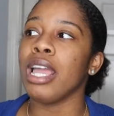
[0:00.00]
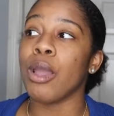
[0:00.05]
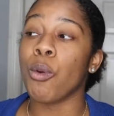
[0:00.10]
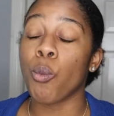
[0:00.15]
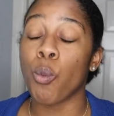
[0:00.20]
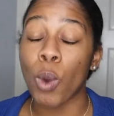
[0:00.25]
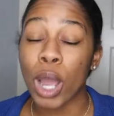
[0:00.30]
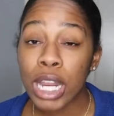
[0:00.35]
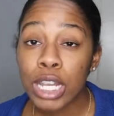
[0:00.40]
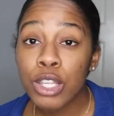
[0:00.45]

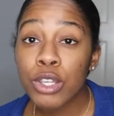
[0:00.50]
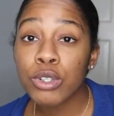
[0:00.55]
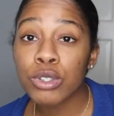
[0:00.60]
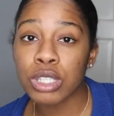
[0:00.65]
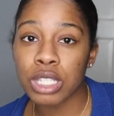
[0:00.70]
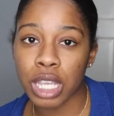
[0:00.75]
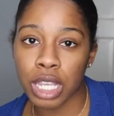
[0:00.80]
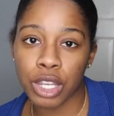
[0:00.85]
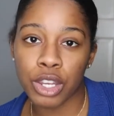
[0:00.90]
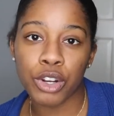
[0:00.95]
When you
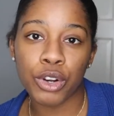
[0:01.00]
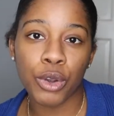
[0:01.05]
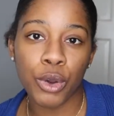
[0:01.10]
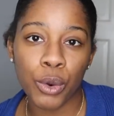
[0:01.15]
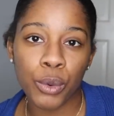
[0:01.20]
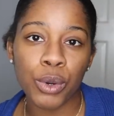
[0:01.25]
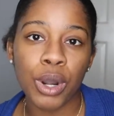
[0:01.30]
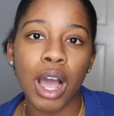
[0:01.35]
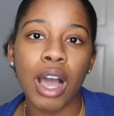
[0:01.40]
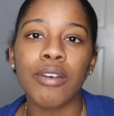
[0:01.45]
take your
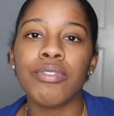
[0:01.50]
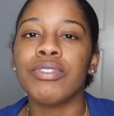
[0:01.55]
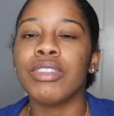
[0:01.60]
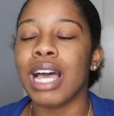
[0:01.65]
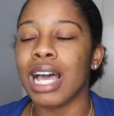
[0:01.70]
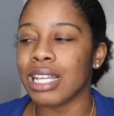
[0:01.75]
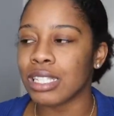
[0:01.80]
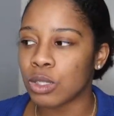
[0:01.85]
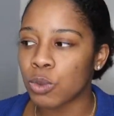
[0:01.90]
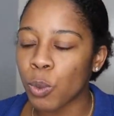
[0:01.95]
coat off,
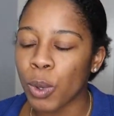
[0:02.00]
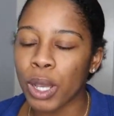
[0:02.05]
that's